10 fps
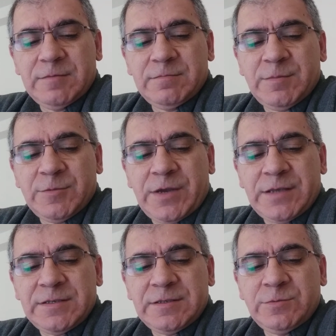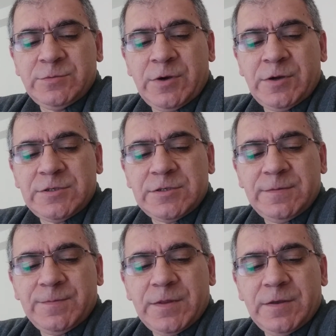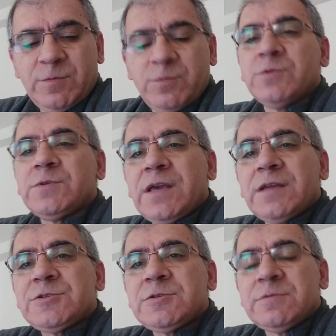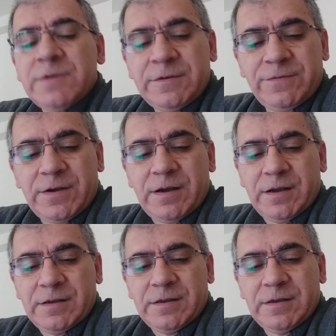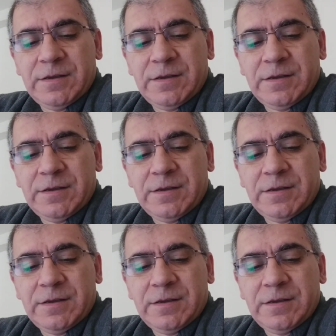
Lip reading: Memorizing the words won't get you very far.